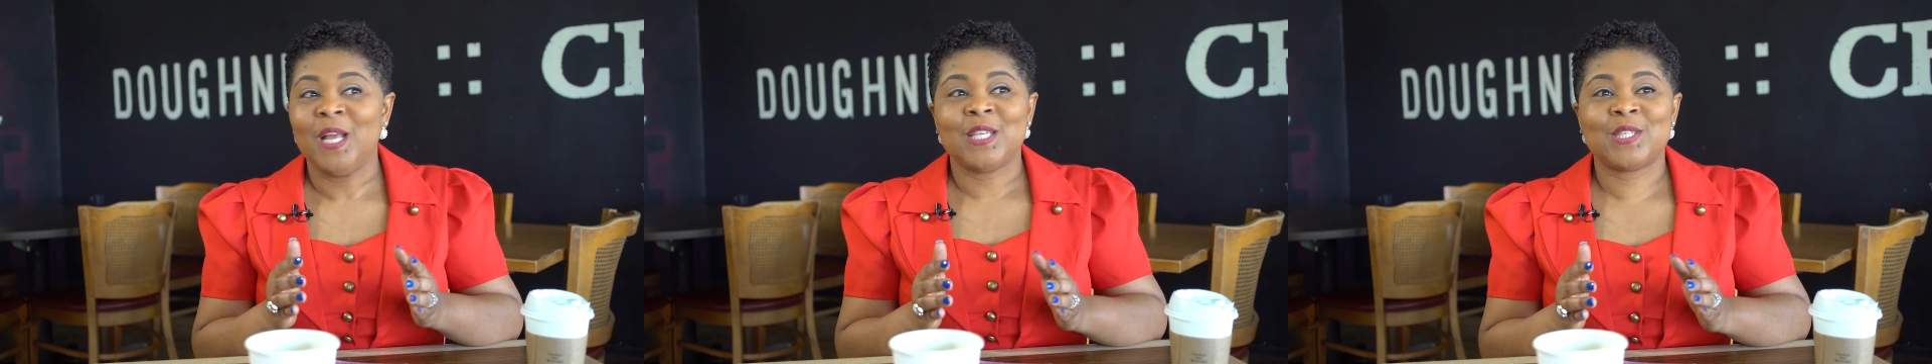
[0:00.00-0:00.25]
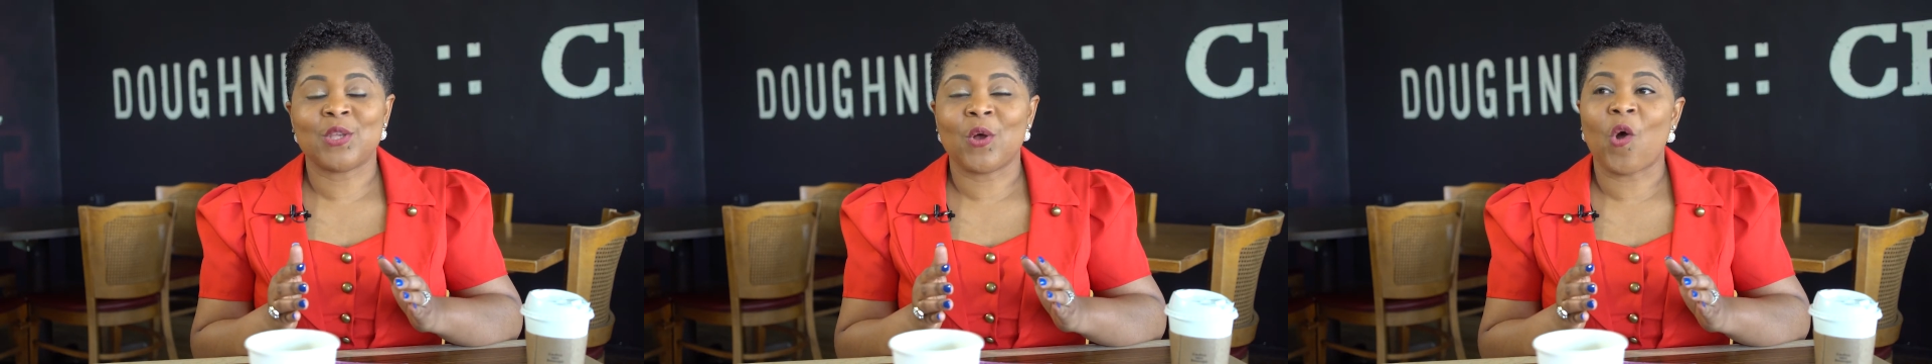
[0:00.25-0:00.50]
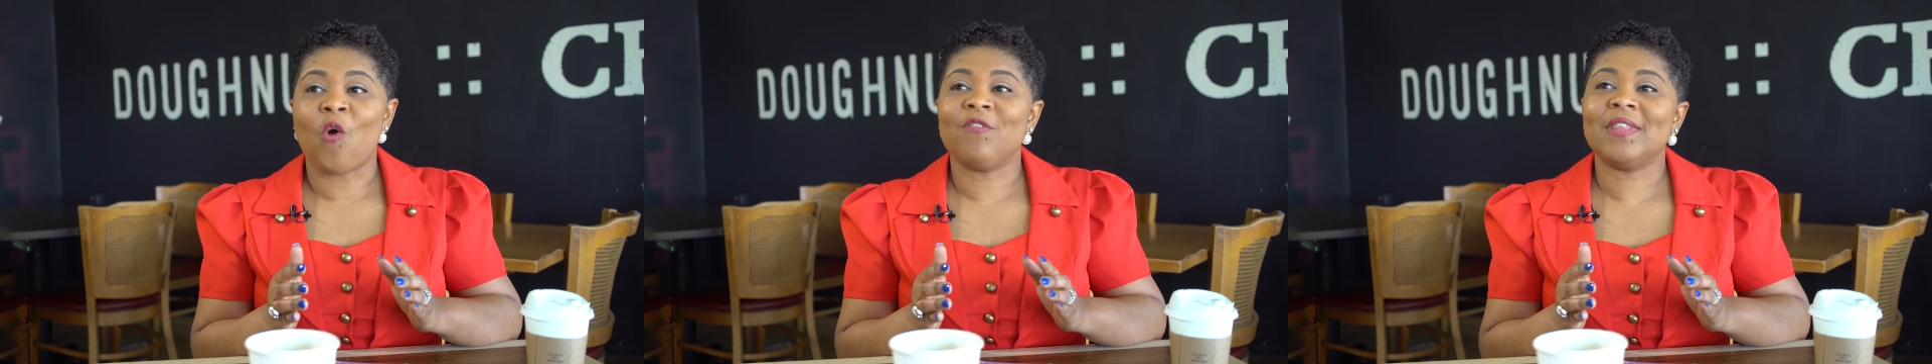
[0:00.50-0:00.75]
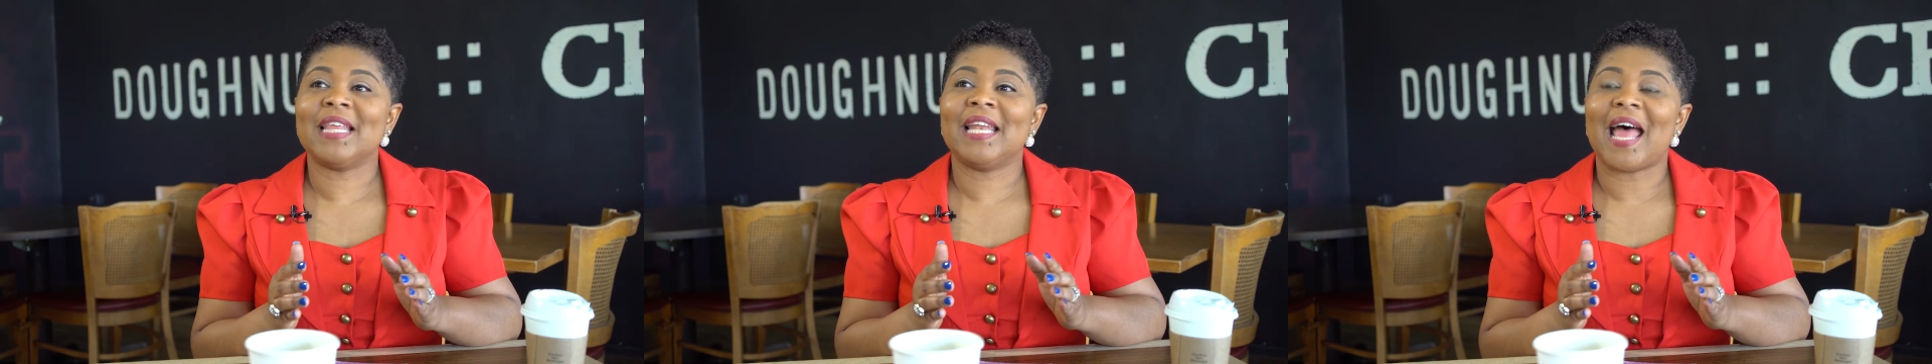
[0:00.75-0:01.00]
So
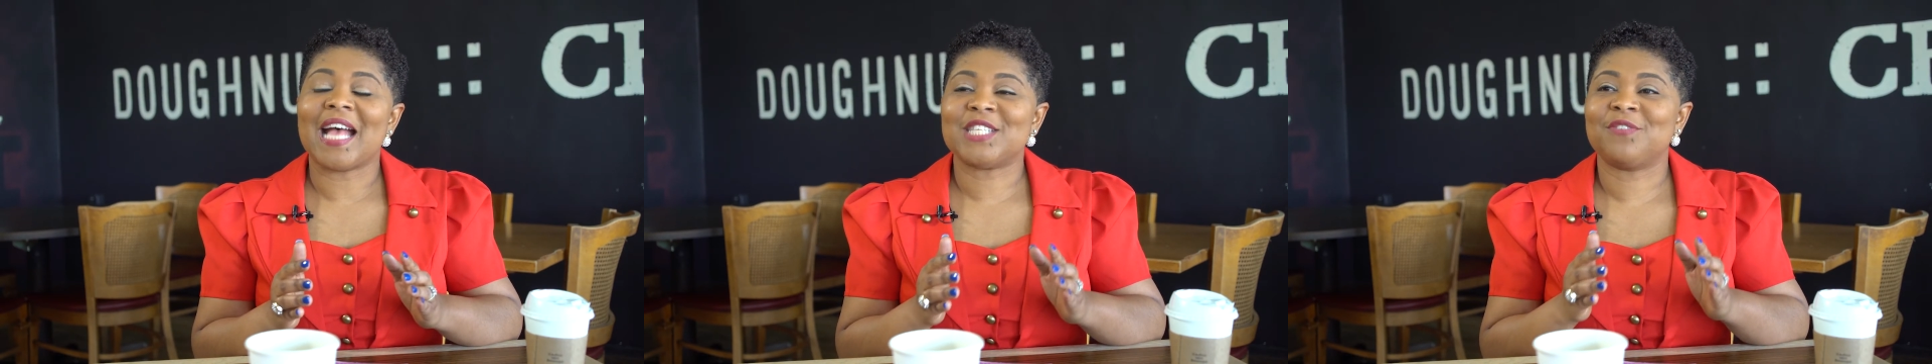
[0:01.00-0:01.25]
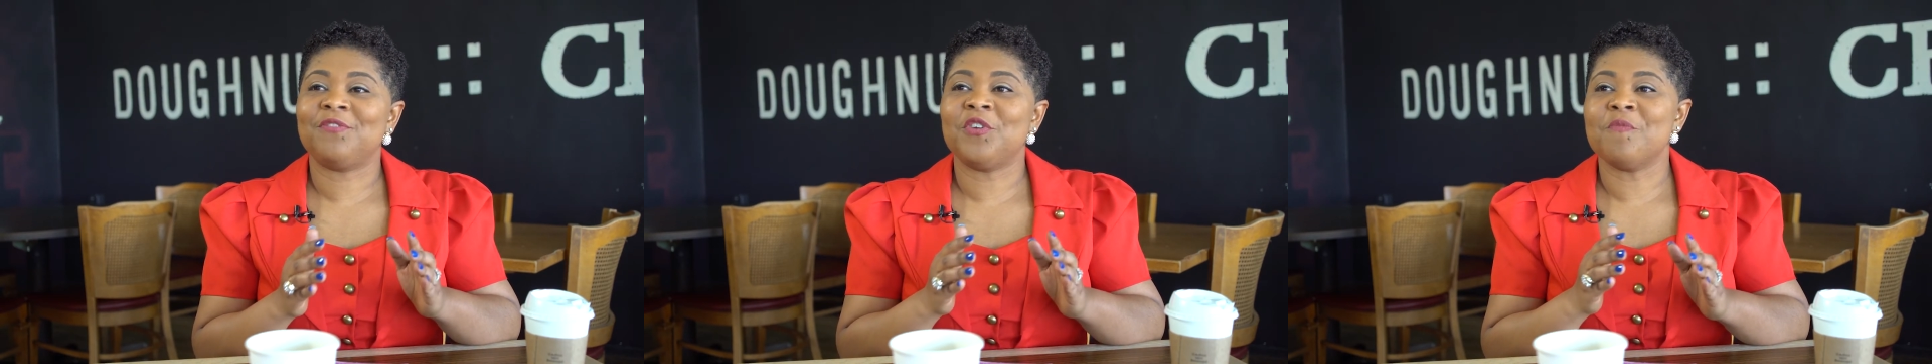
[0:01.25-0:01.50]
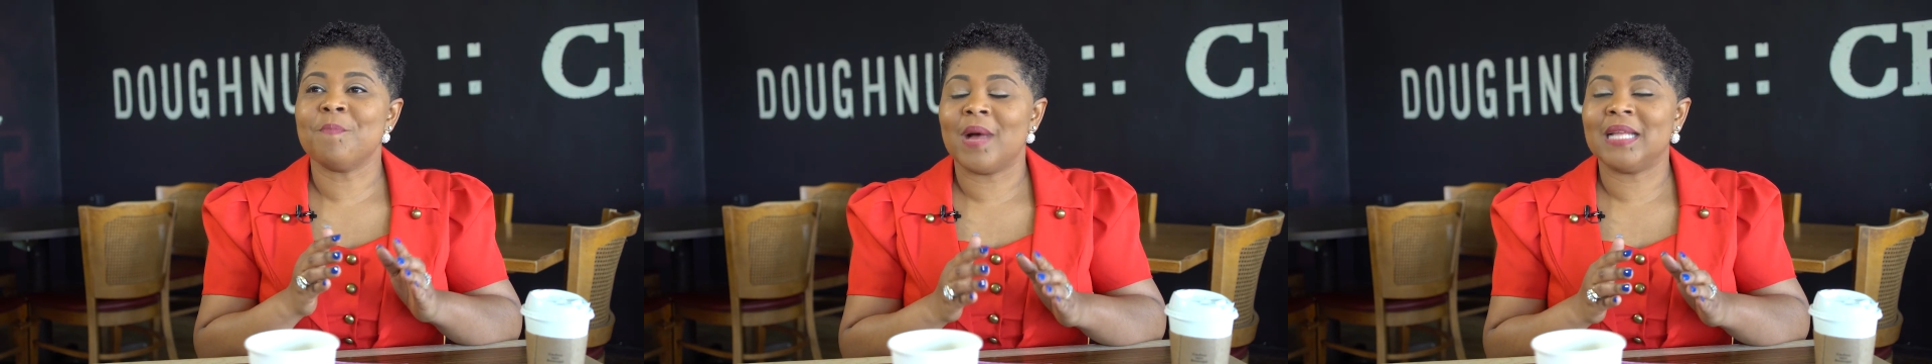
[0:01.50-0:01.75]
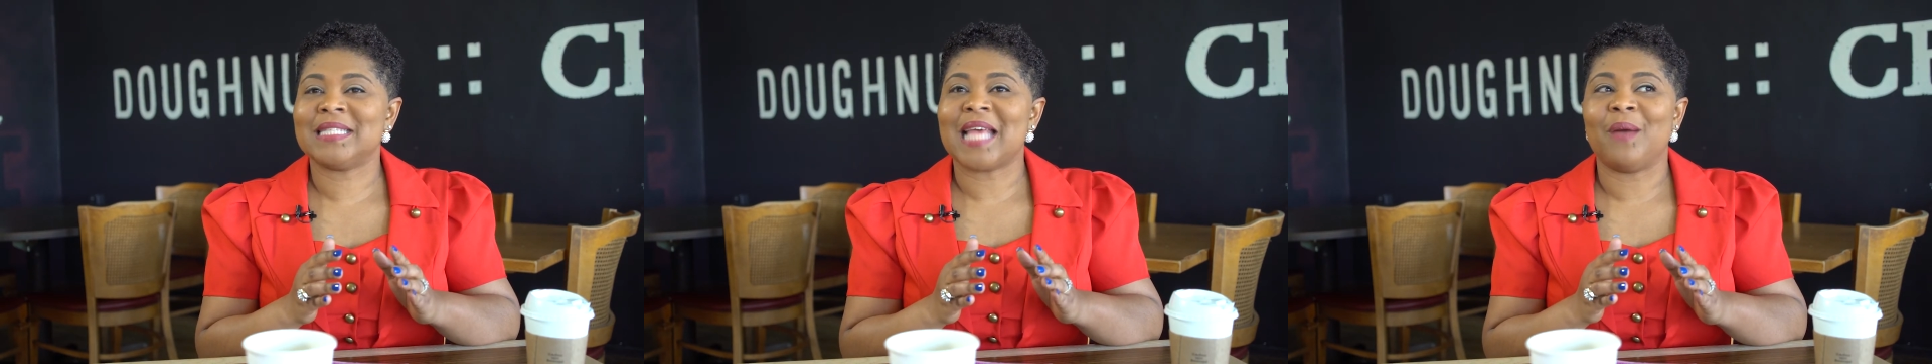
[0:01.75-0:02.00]
over the last few months,